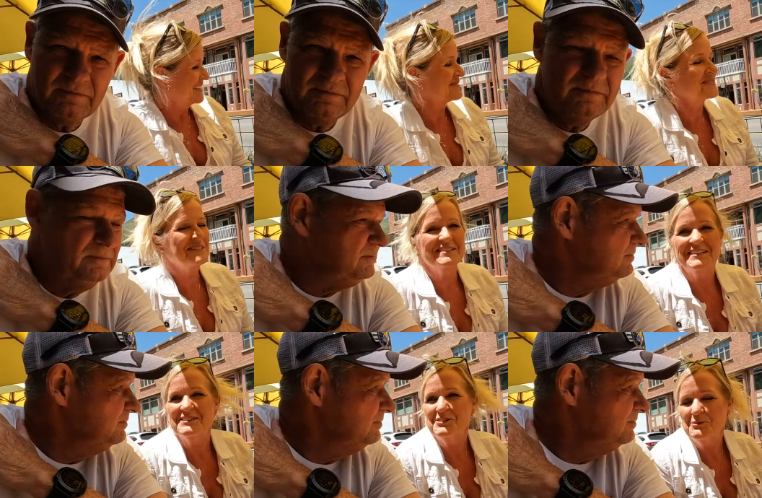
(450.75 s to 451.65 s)
Speaker 1: it was,
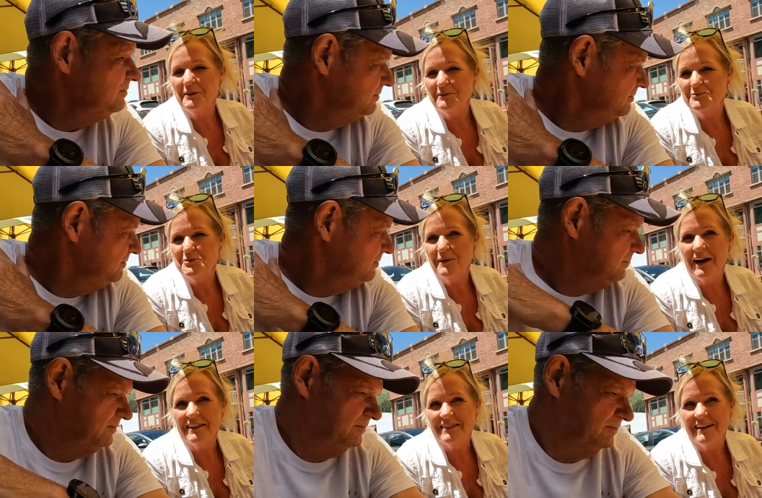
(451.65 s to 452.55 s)
it's two bedroom, two
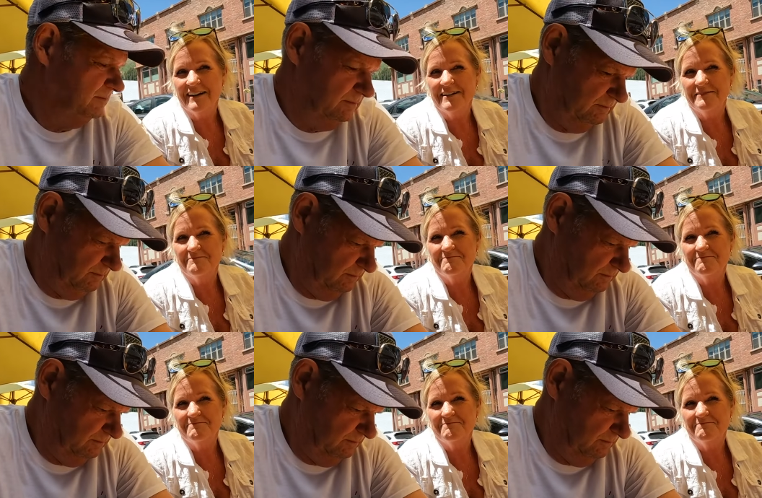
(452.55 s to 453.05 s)
bath. Um,